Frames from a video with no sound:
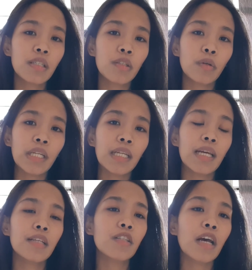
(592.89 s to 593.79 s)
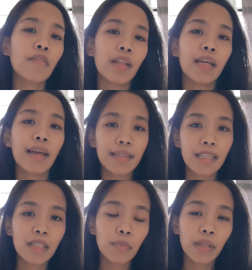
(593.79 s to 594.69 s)
So in case you have like
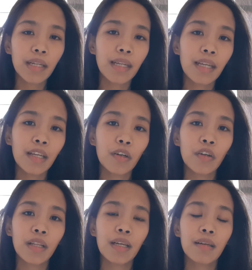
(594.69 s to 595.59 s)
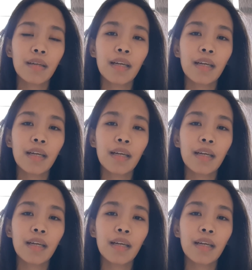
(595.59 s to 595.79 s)
excess bleeding or like